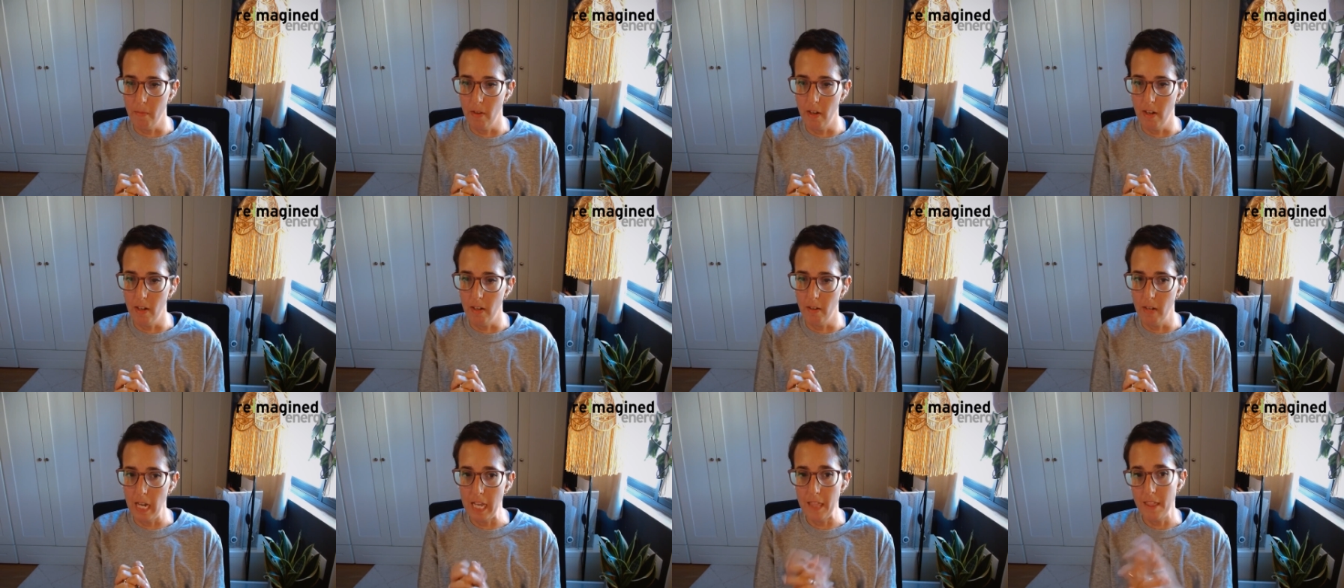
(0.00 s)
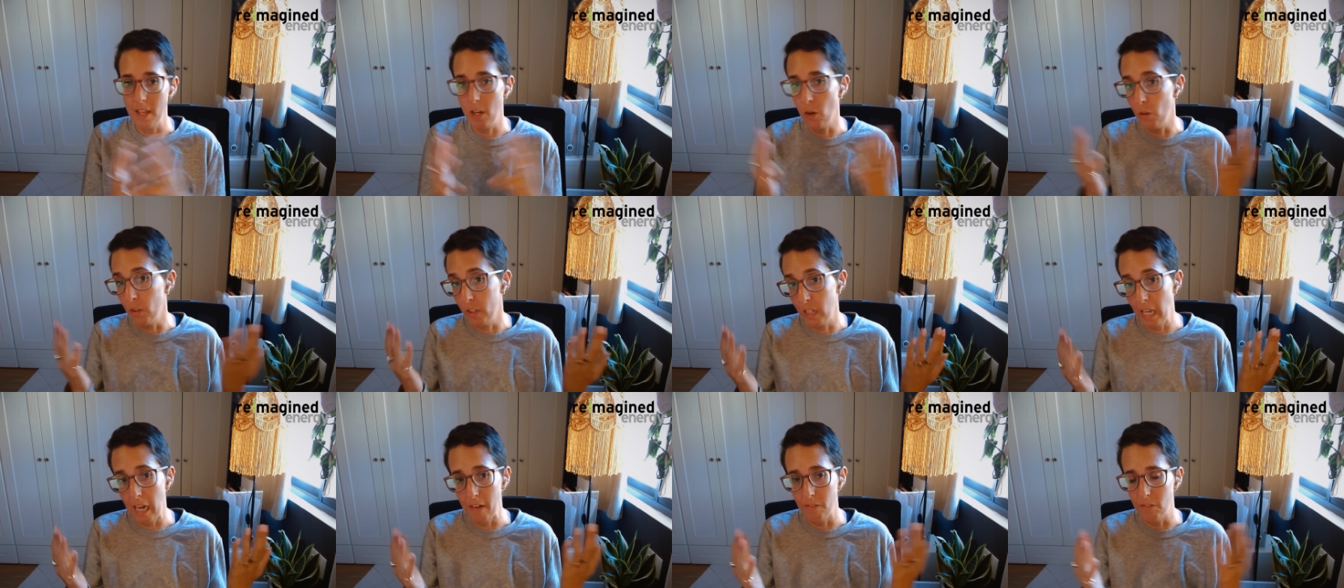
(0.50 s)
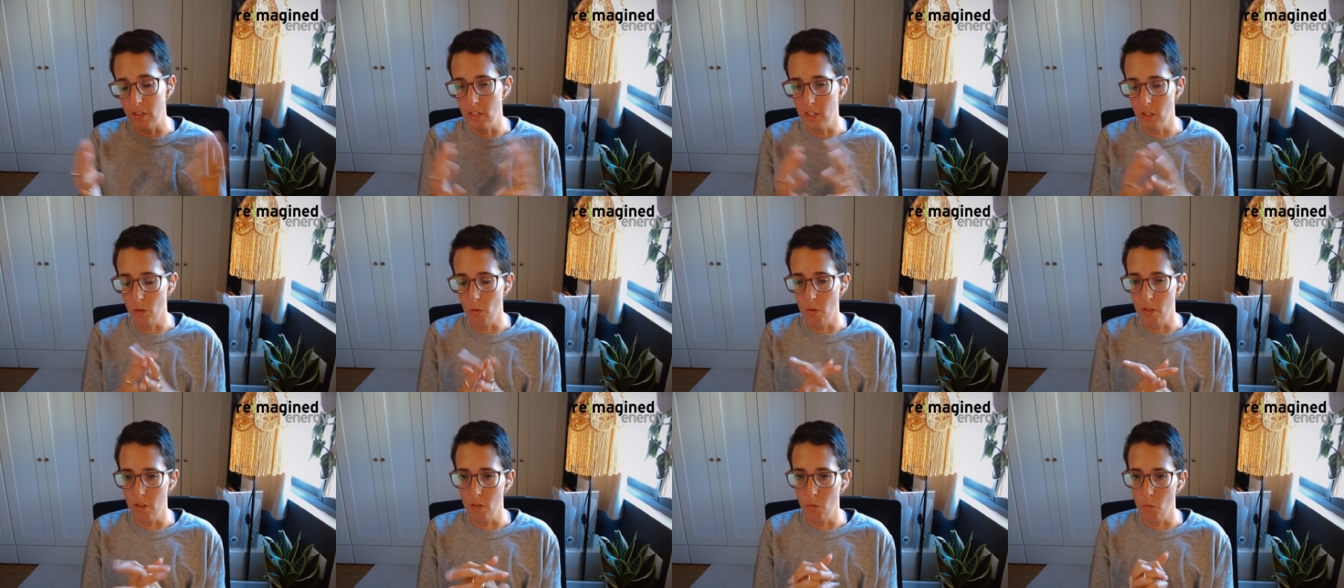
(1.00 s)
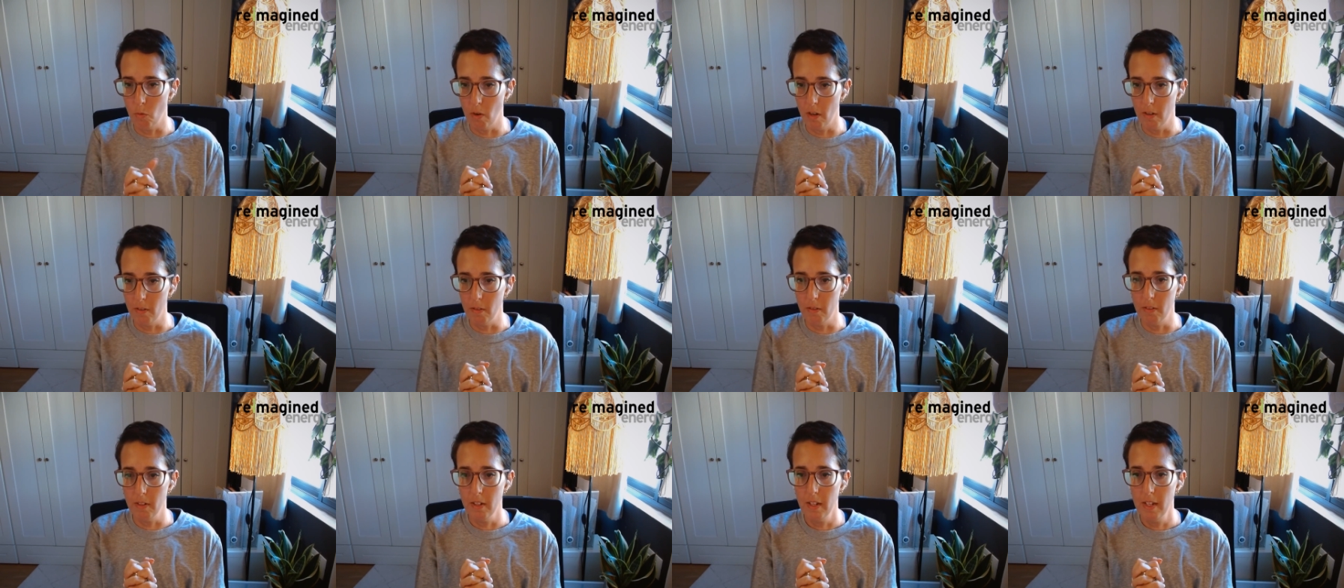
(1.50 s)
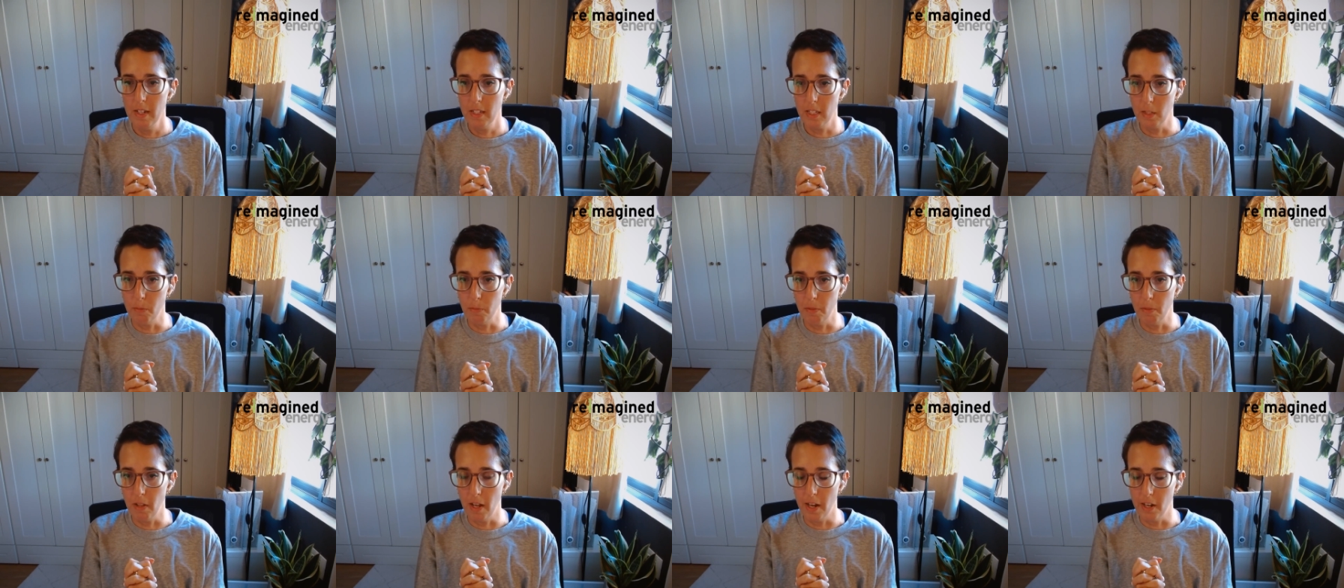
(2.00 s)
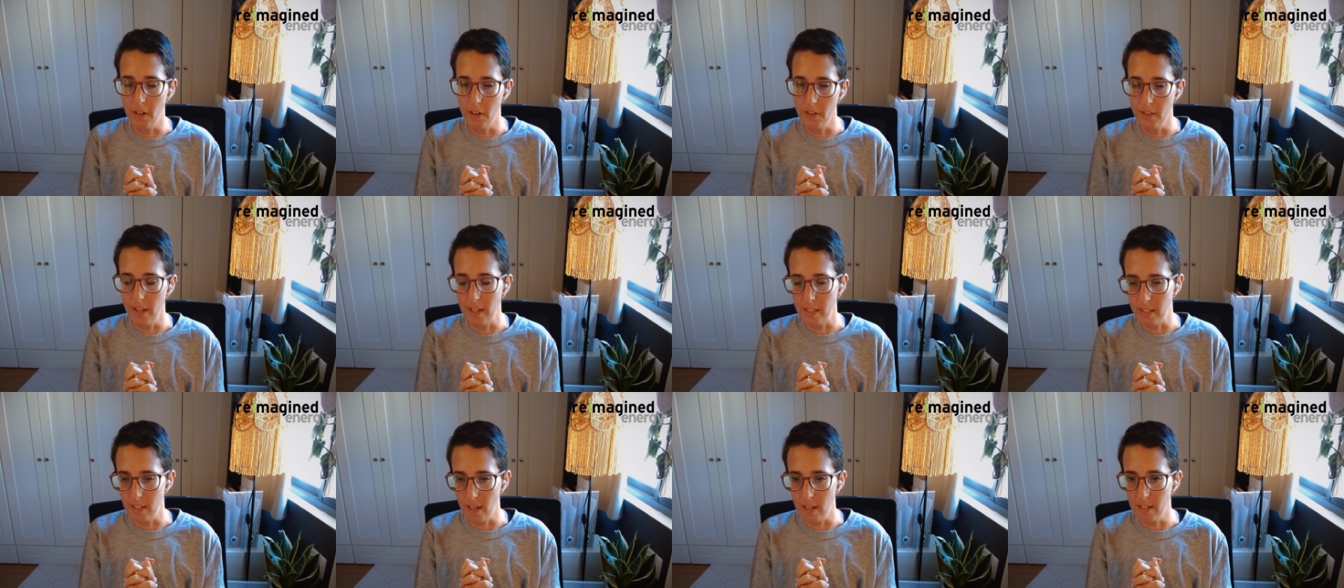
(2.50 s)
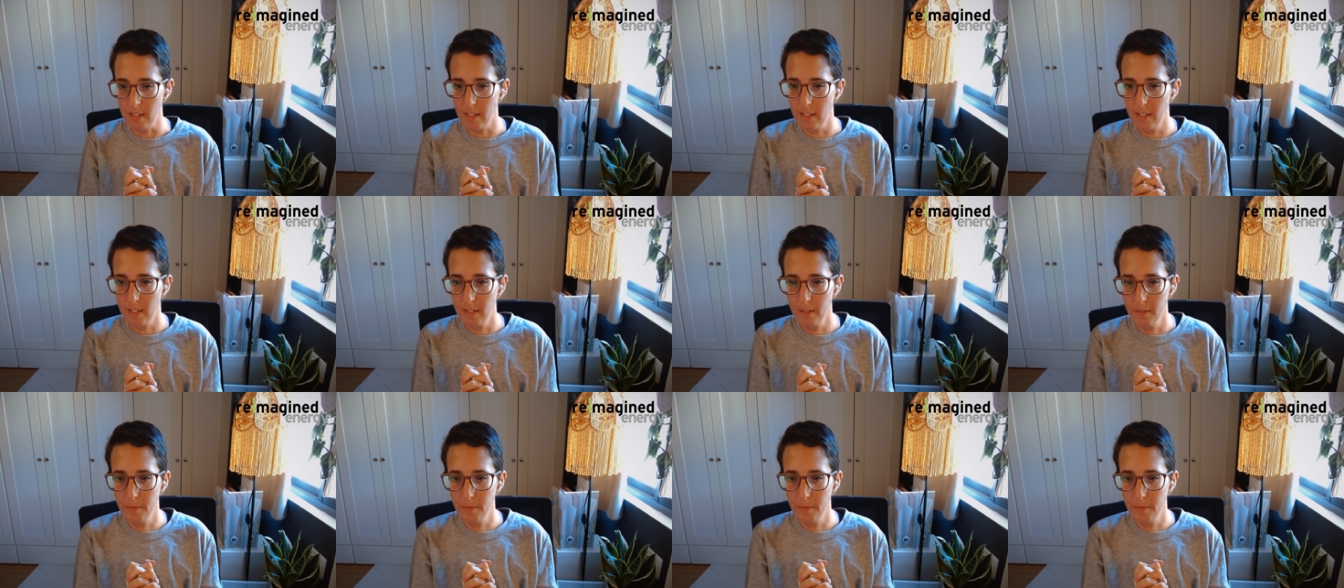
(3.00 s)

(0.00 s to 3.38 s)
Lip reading: And they only have to deal with one supplier, and that's us.